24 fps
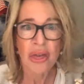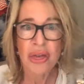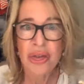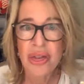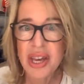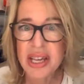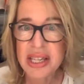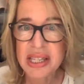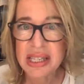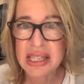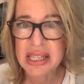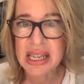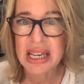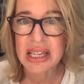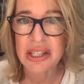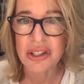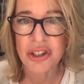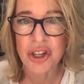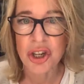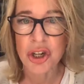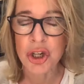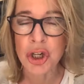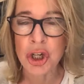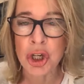This
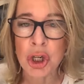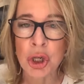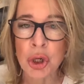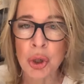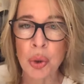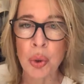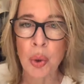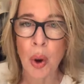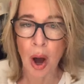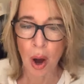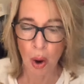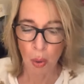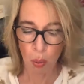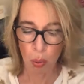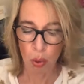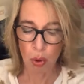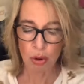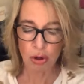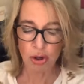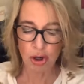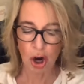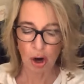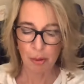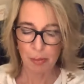is the new
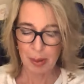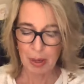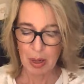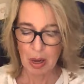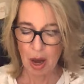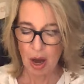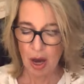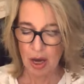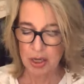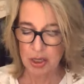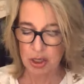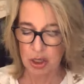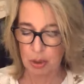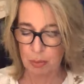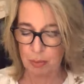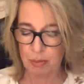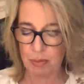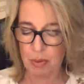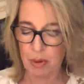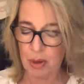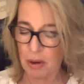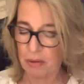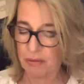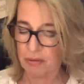wardrobing
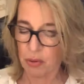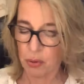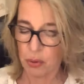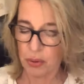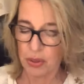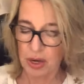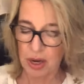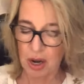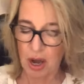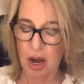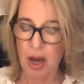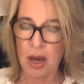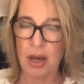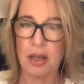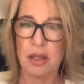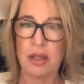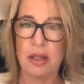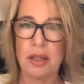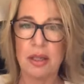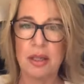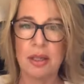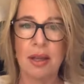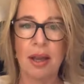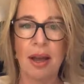item for the
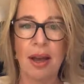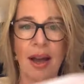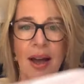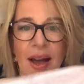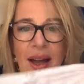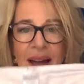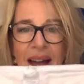lions.